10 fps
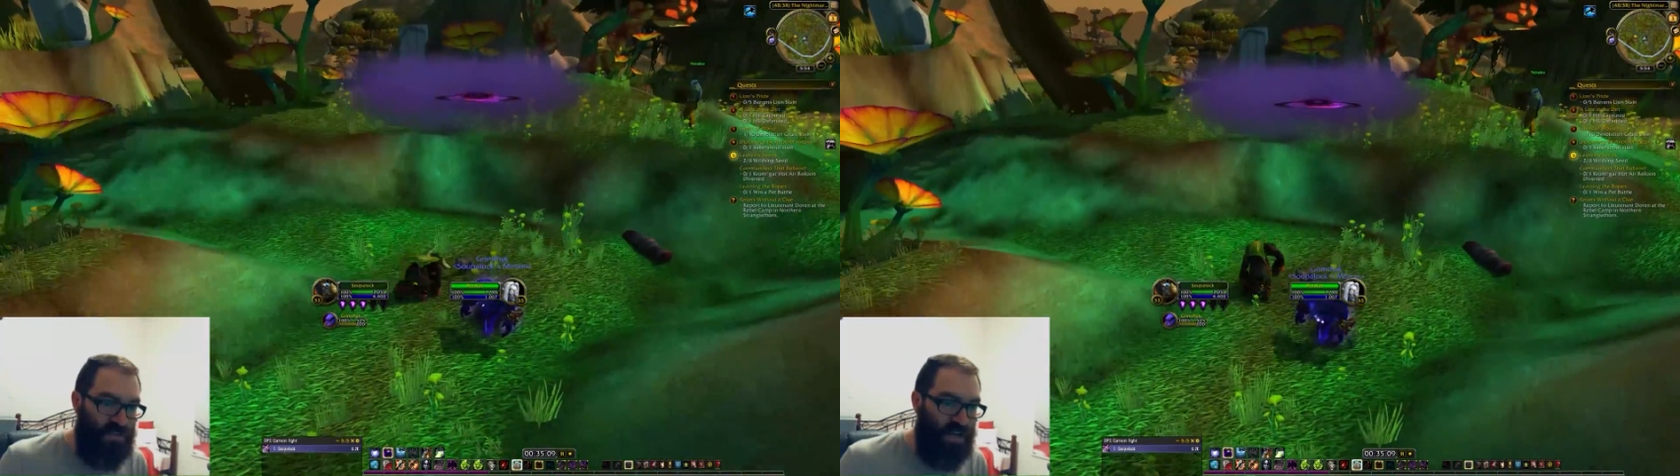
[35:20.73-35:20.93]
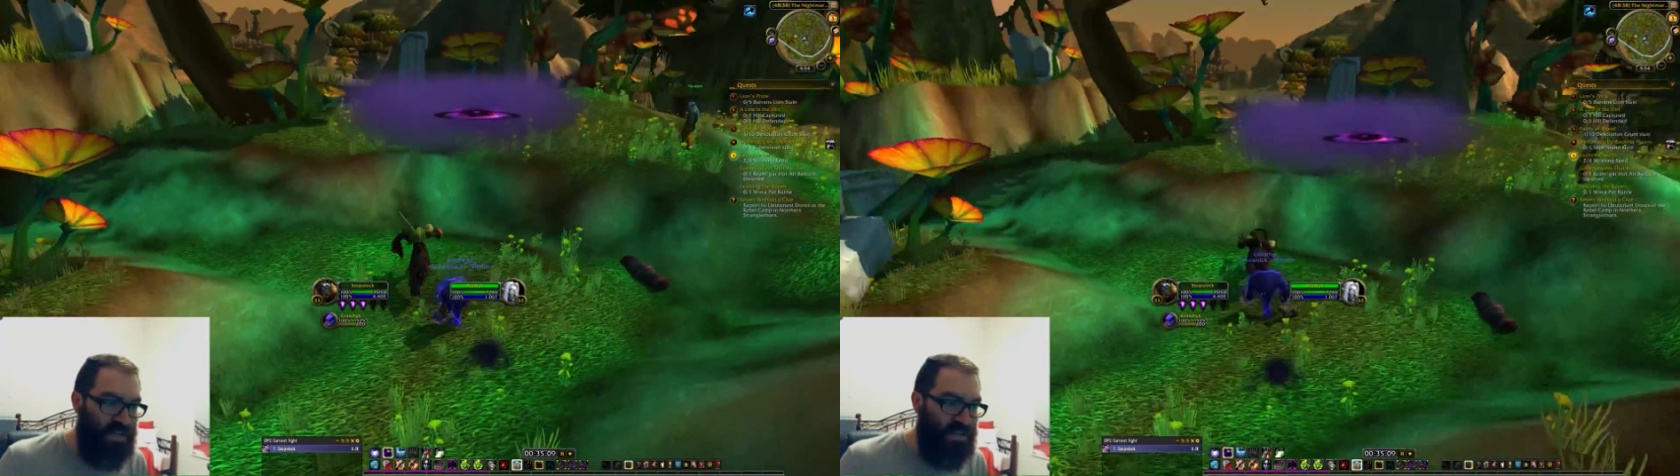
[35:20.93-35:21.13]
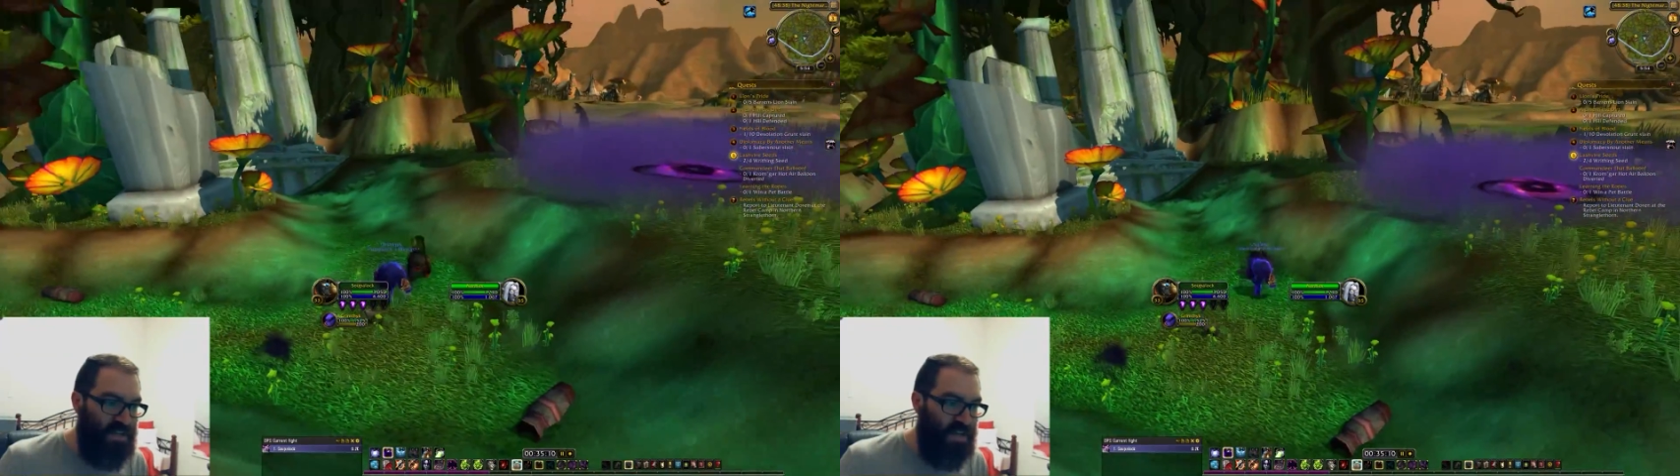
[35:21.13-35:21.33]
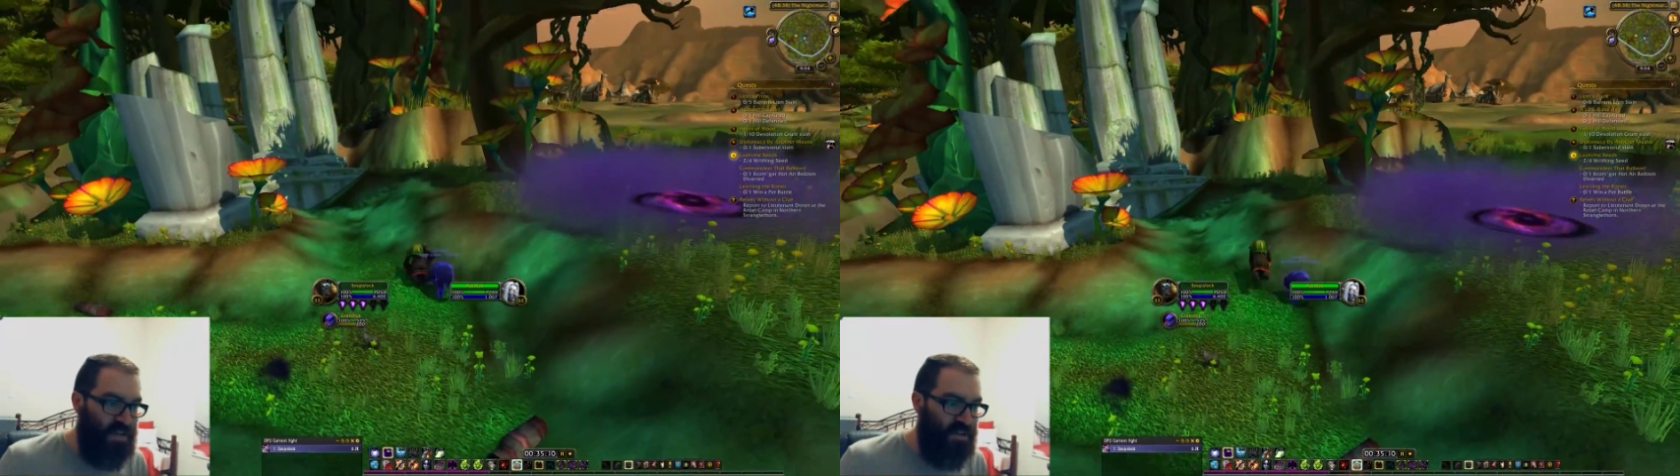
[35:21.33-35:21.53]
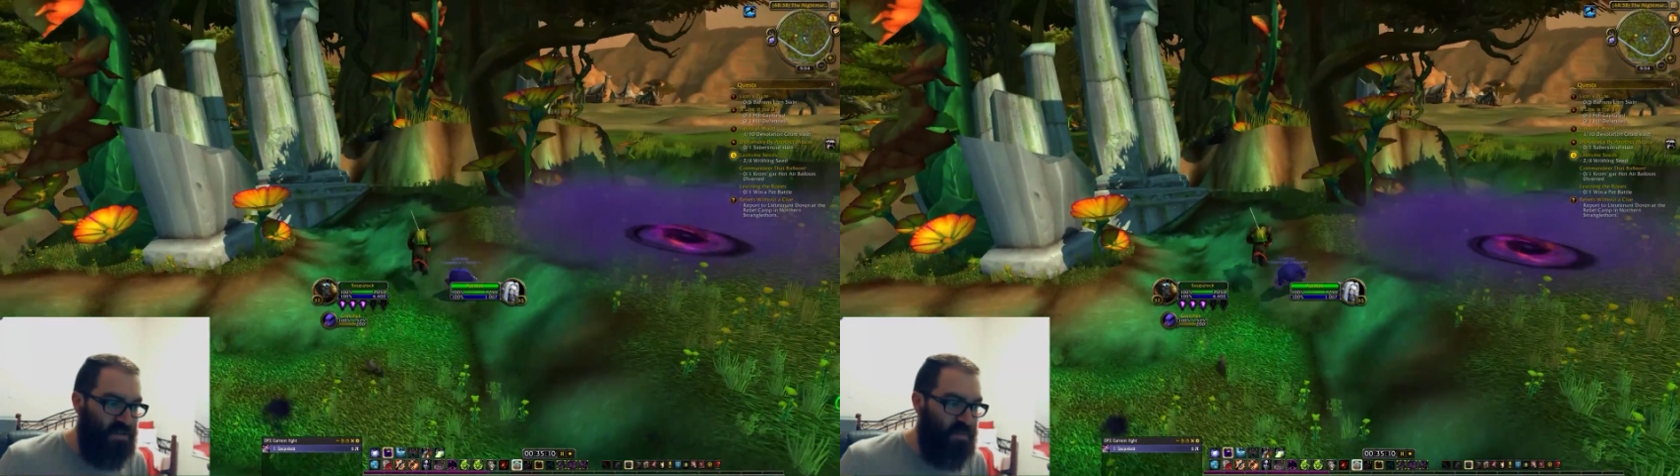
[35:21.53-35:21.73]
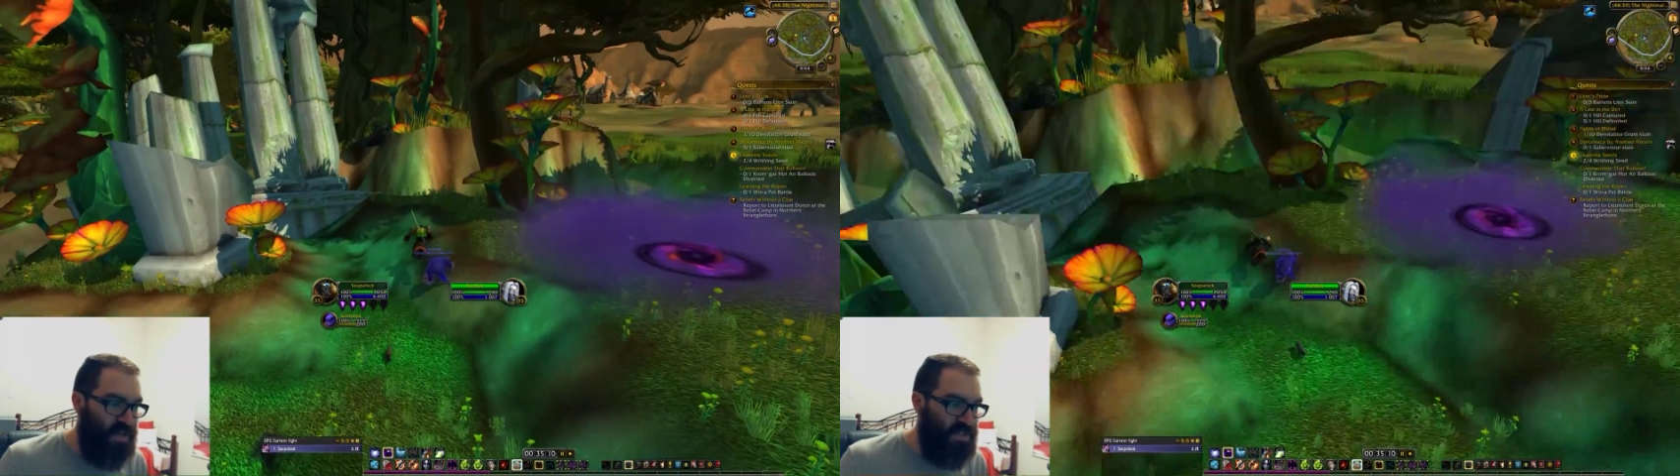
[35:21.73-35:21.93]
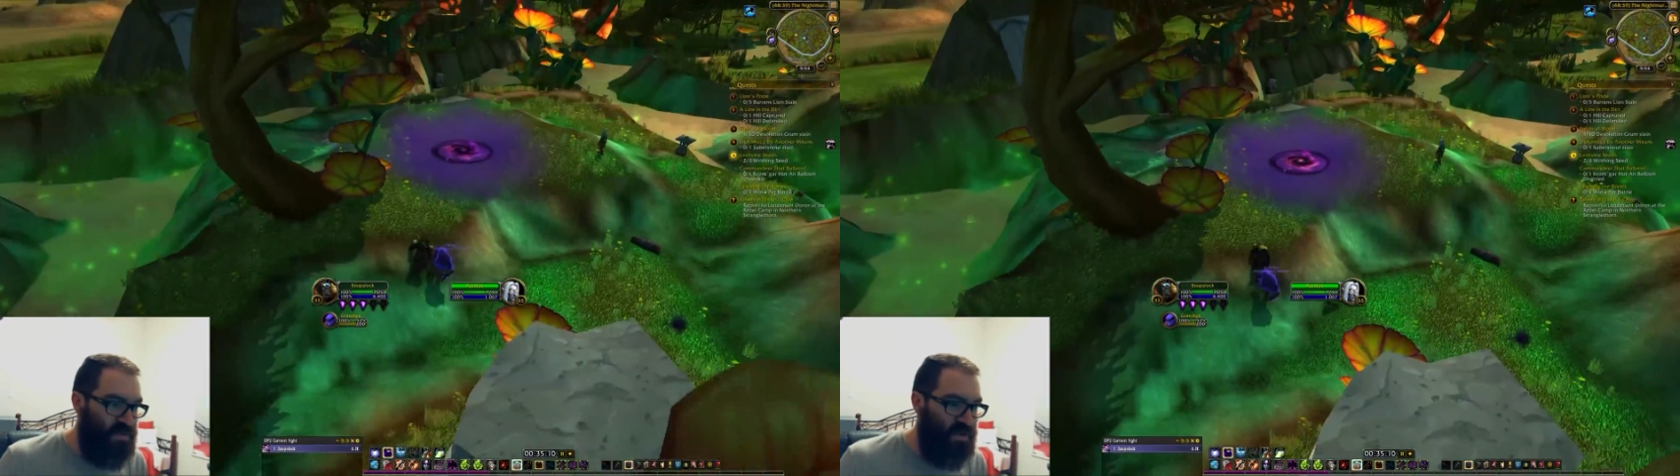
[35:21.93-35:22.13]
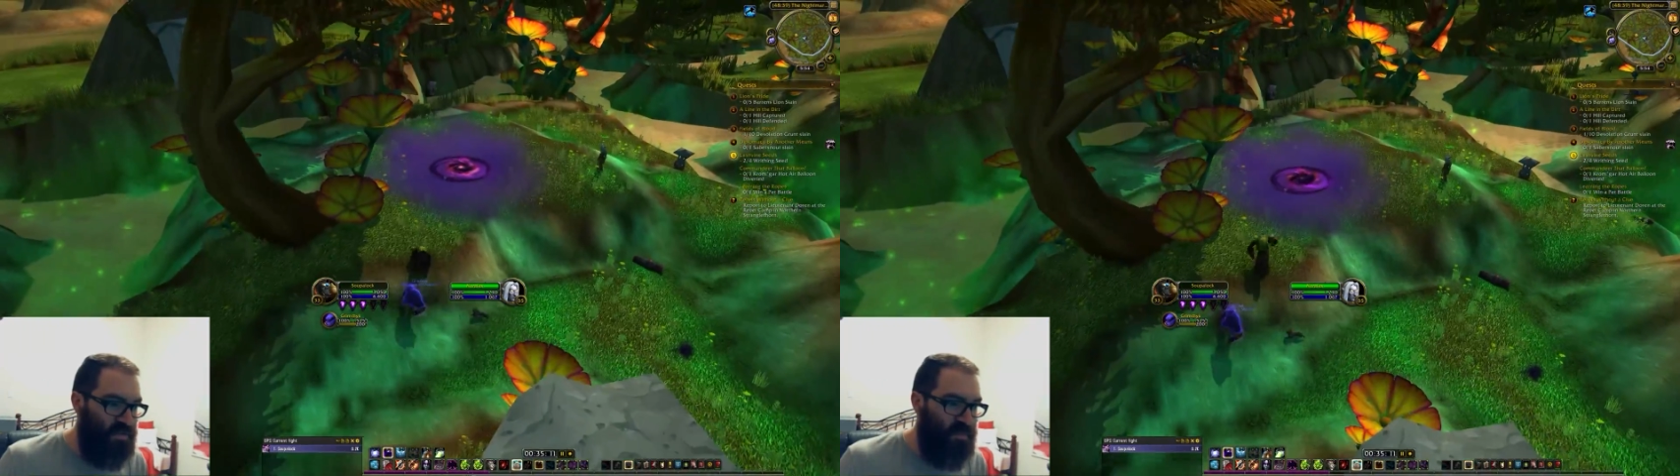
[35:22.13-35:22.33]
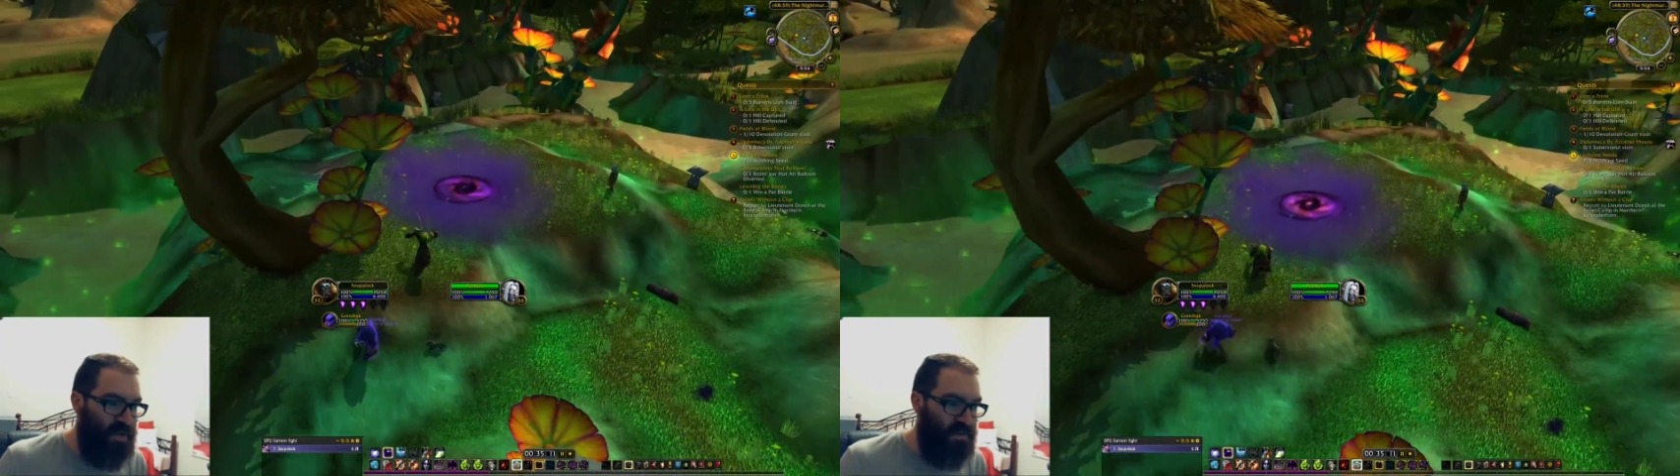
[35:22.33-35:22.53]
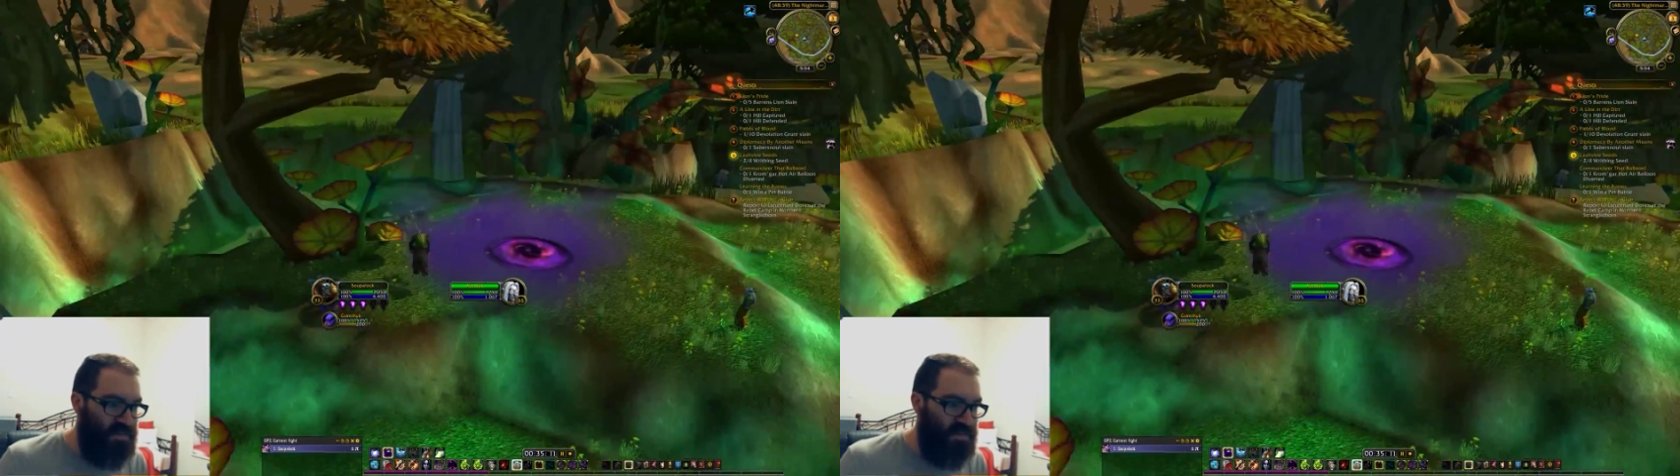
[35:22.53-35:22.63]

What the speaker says: I did not know the backstory of the Barrens,